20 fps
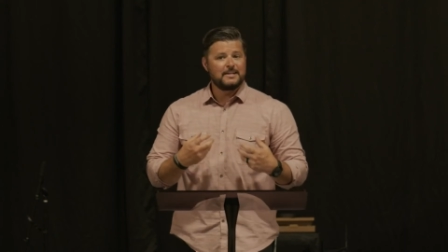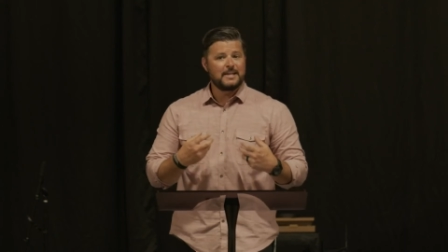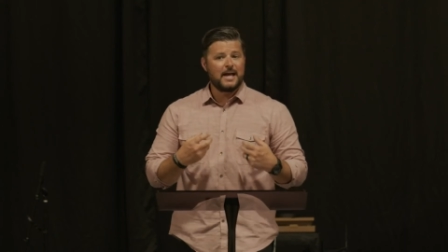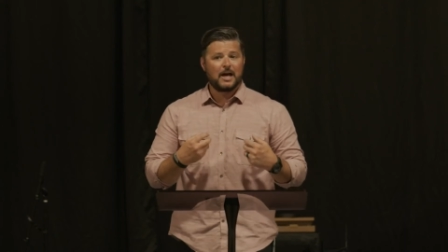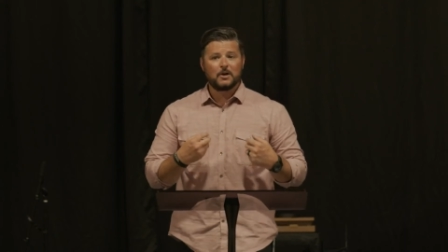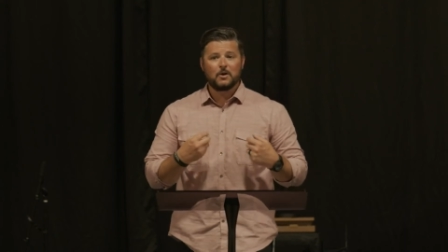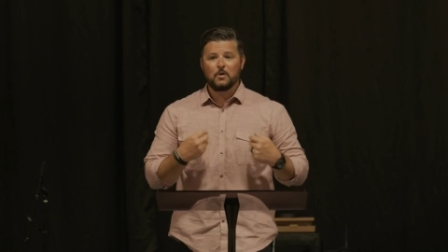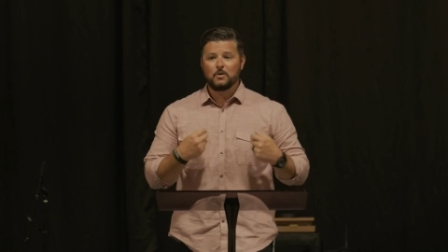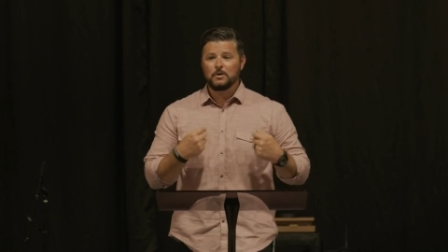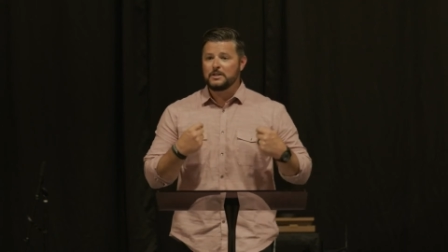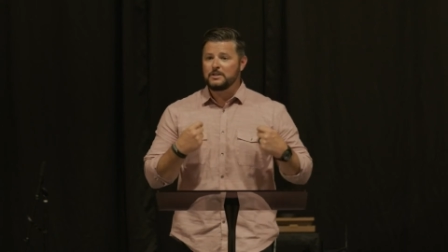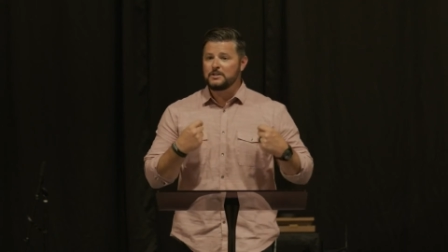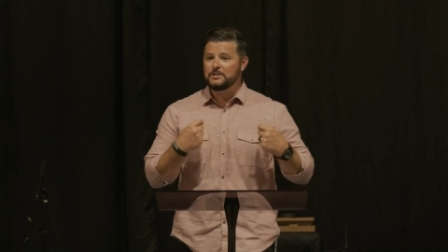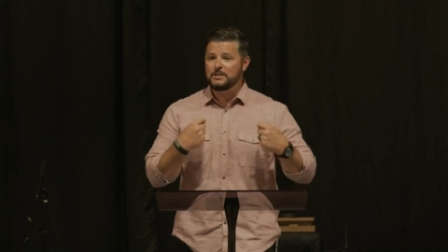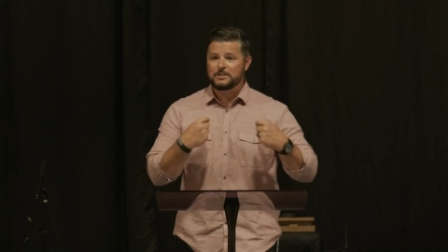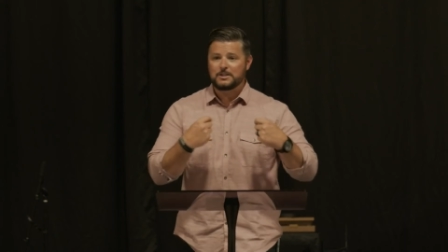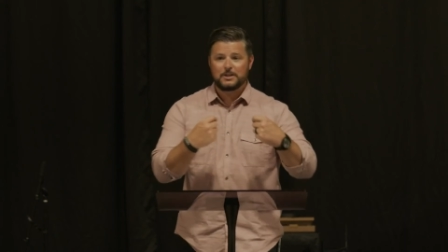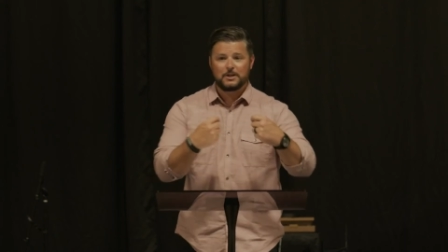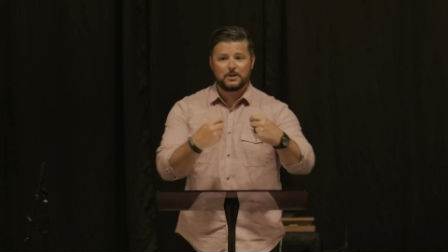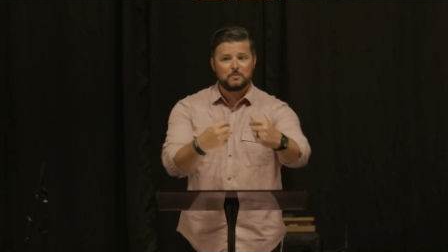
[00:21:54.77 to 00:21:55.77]
not only
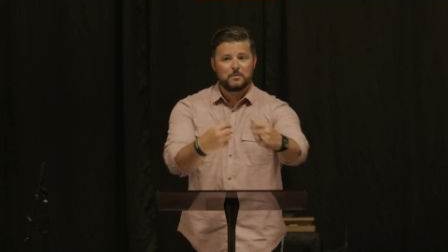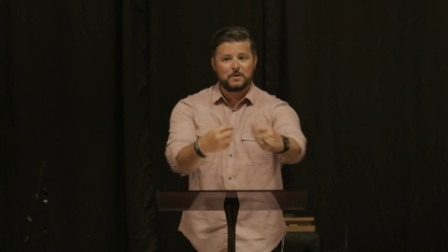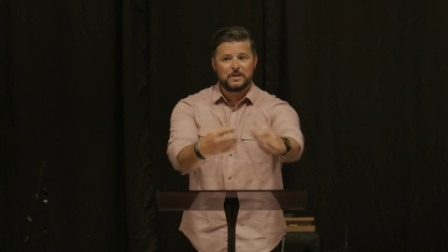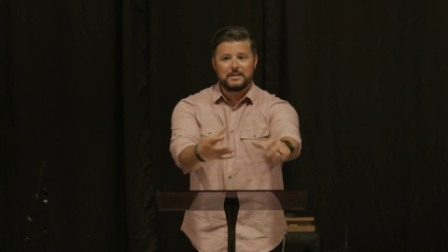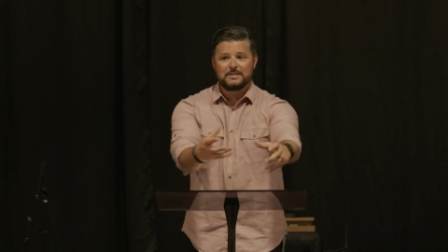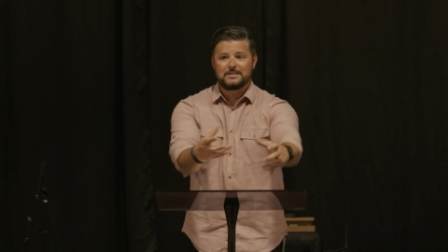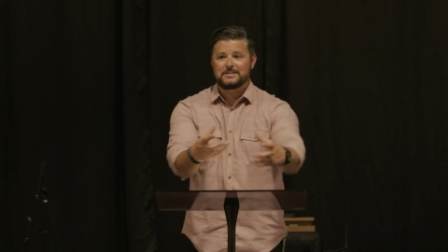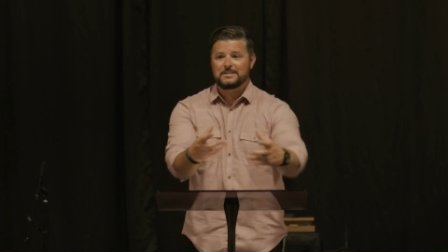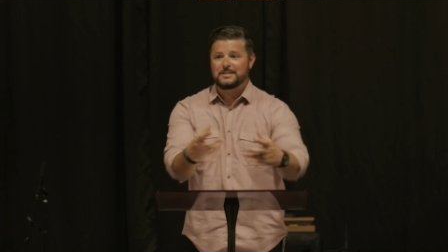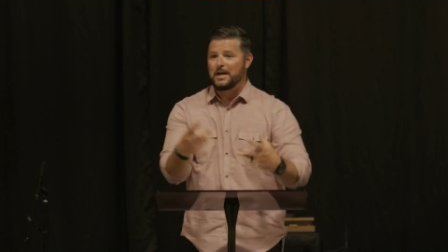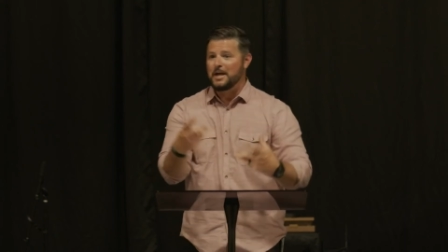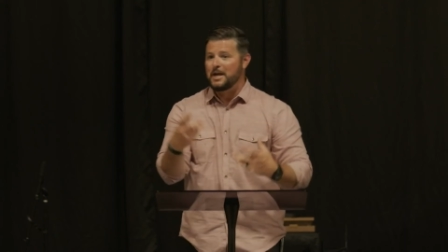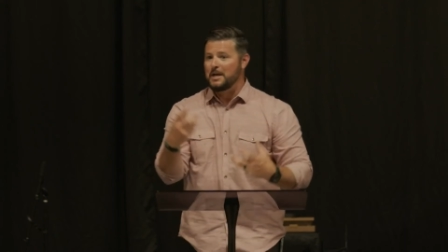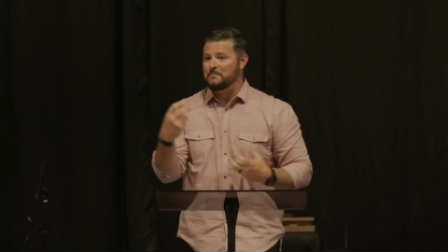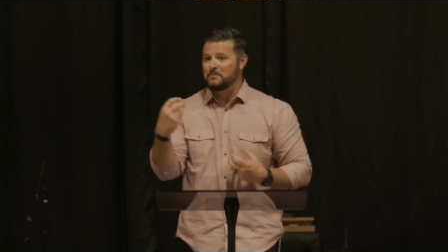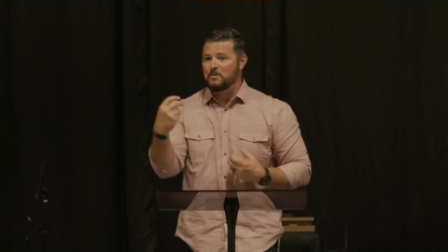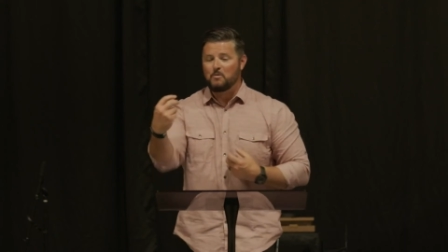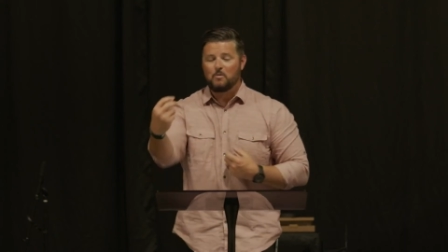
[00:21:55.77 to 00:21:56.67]
just hear what He's saying,